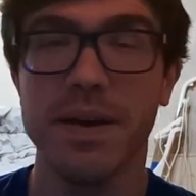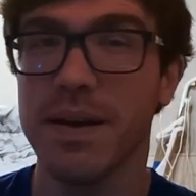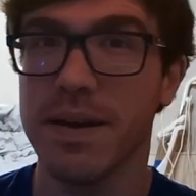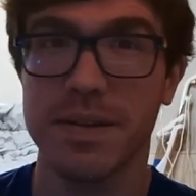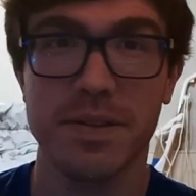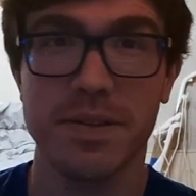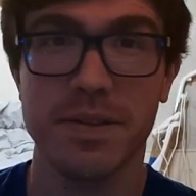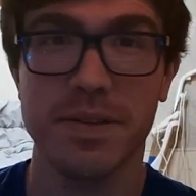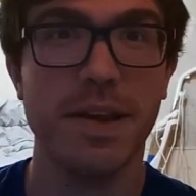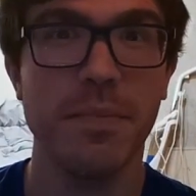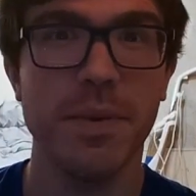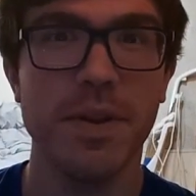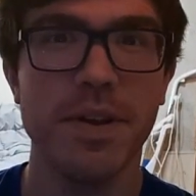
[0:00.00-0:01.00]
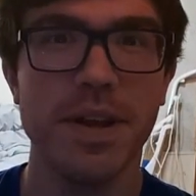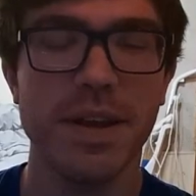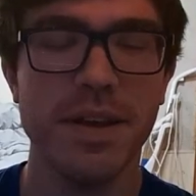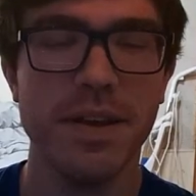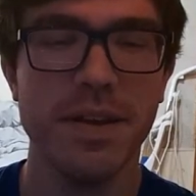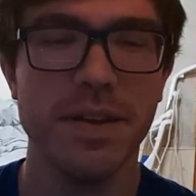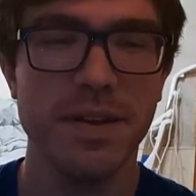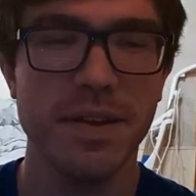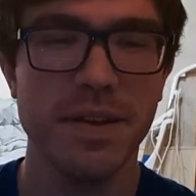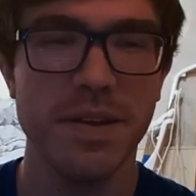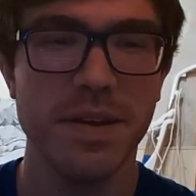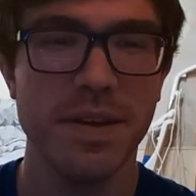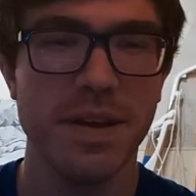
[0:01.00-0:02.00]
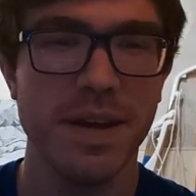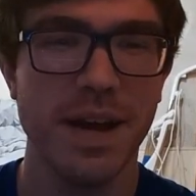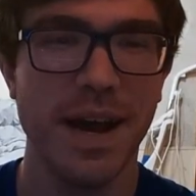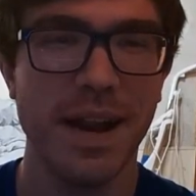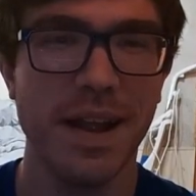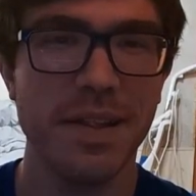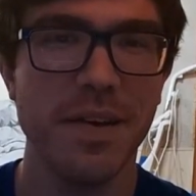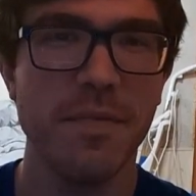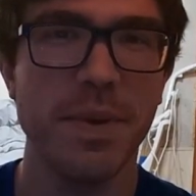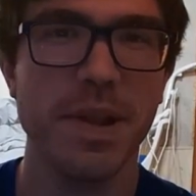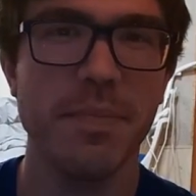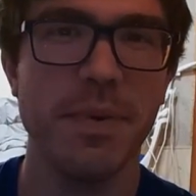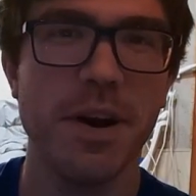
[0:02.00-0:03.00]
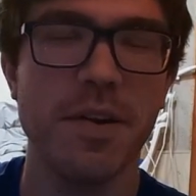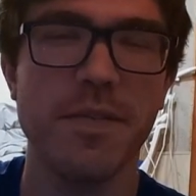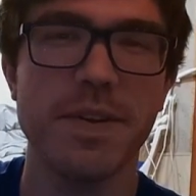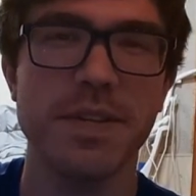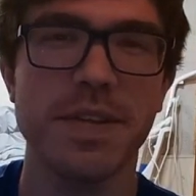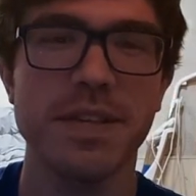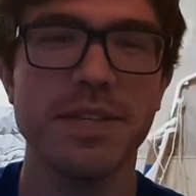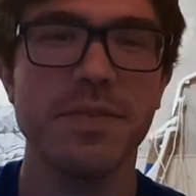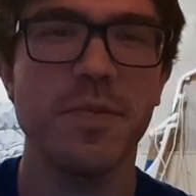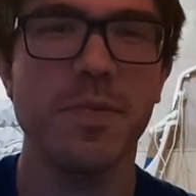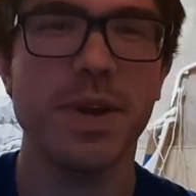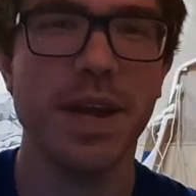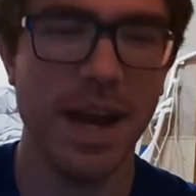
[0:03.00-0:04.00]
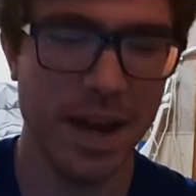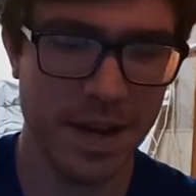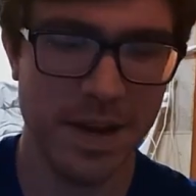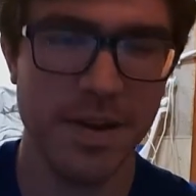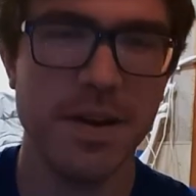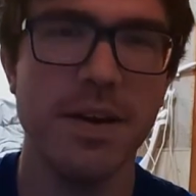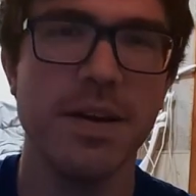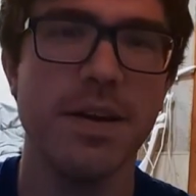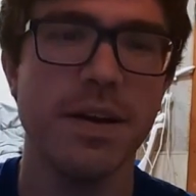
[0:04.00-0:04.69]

It's a great community. And I love being a part of it. So let's see what we got here.